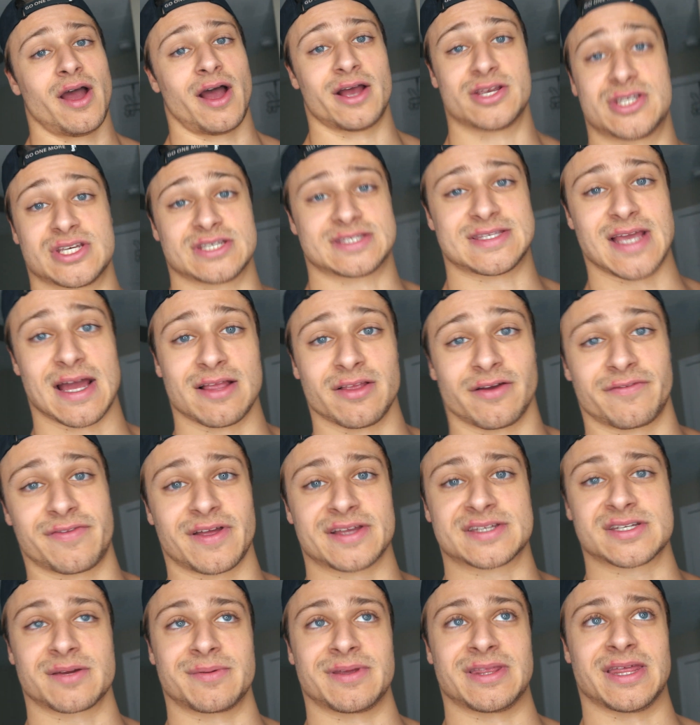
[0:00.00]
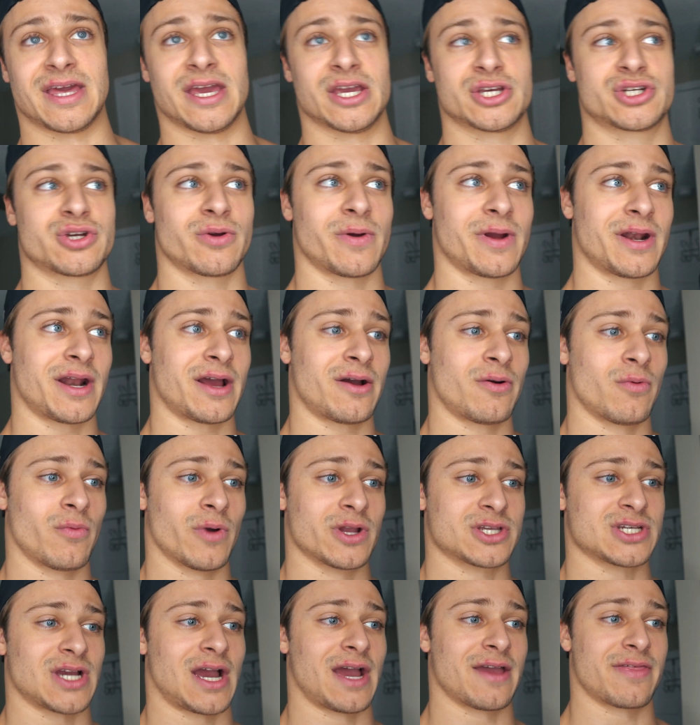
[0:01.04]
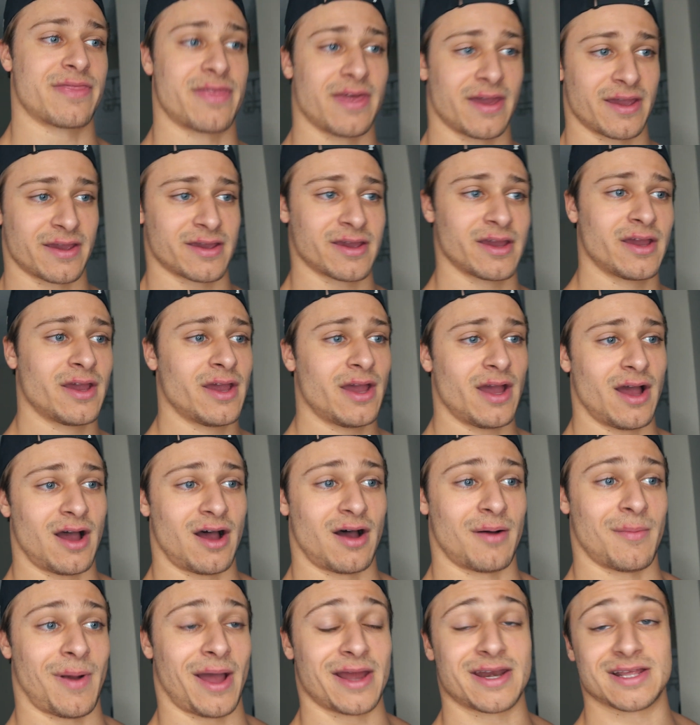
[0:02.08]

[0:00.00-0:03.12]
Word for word: It's just deadlift that's going to be the issue right now, which I think um,